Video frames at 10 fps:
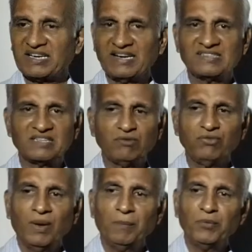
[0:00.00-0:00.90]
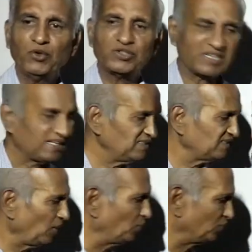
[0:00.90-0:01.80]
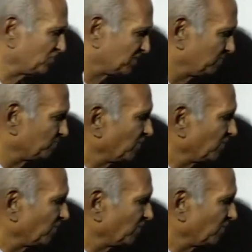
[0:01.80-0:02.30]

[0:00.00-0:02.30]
kinds of musical sounds.